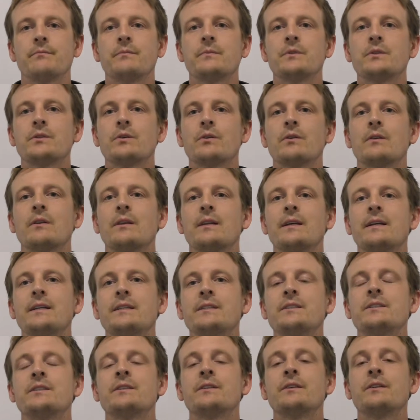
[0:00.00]
So at
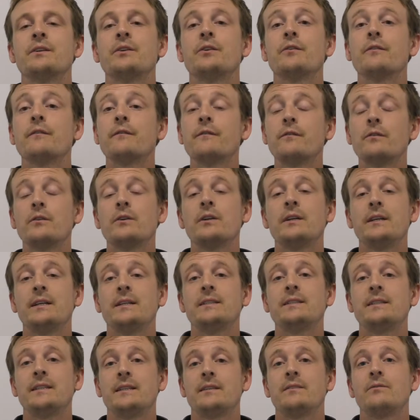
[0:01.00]
least your foot
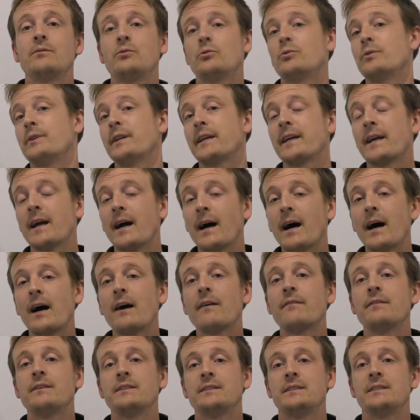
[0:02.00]
is, or your
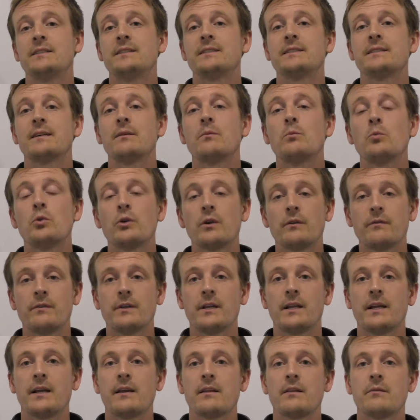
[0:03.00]
calf is in somewhat of a
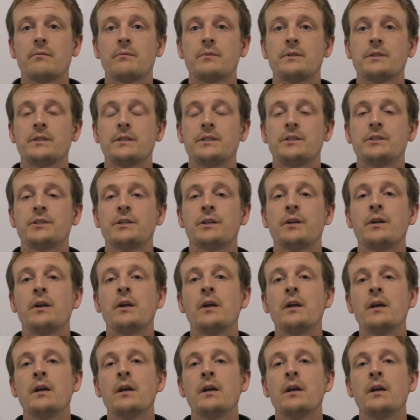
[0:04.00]
lengthened position.